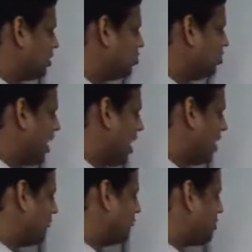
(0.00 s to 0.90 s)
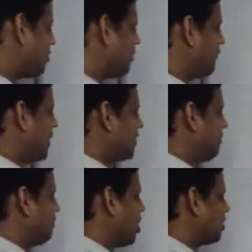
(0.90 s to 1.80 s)
you will have a
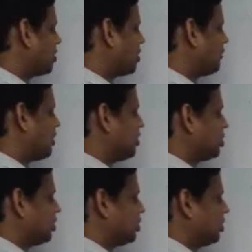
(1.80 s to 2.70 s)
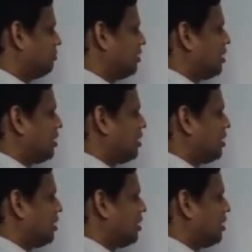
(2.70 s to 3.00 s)
perfectly positive relationship